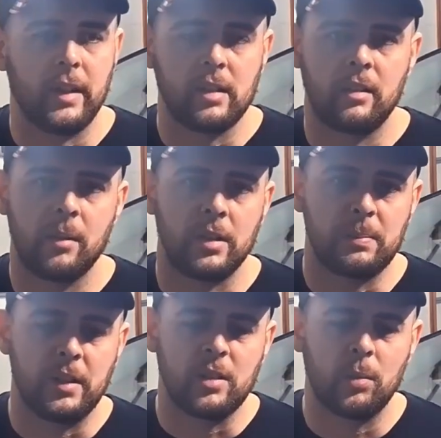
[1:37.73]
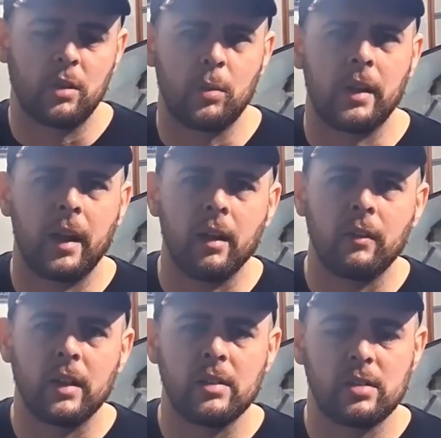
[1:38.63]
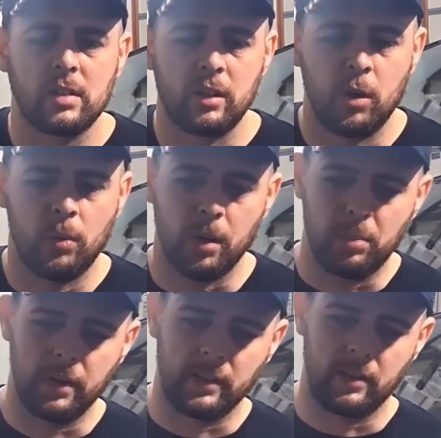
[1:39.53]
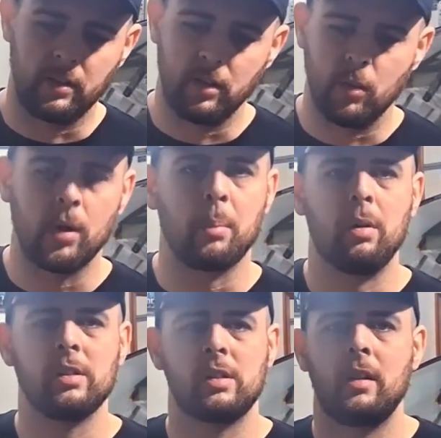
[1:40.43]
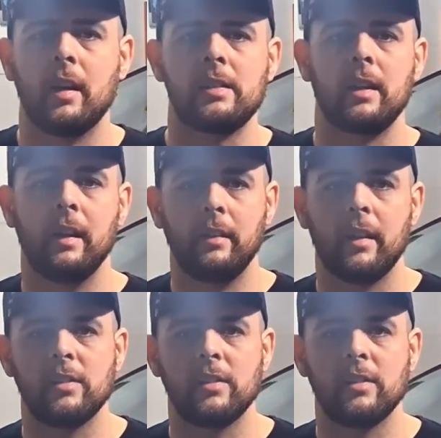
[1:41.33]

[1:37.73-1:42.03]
that's a tip, especially when you're doing air vents. You don't want to push dust in